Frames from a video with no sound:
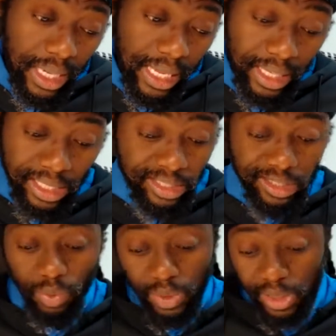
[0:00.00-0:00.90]
like
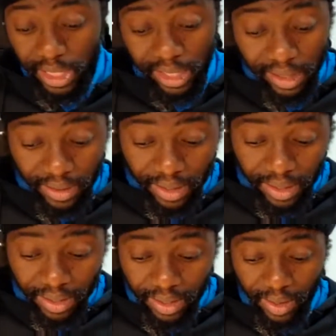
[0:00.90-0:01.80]
history will tell,
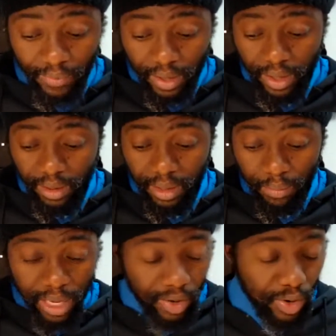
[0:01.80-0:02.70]
you know, the
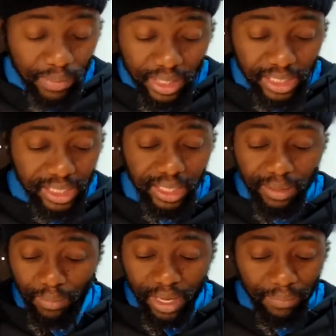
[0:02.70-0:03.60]
black community,
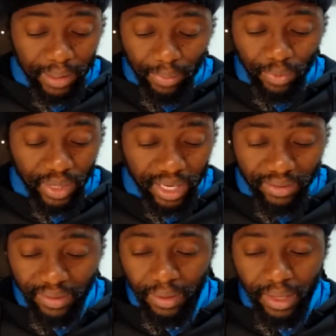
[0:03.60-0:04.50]
the black people will
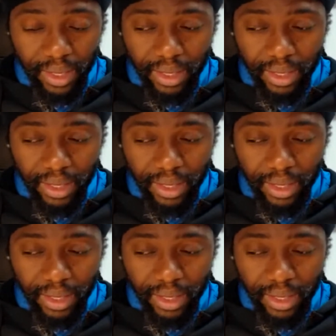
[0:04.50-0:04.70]
never,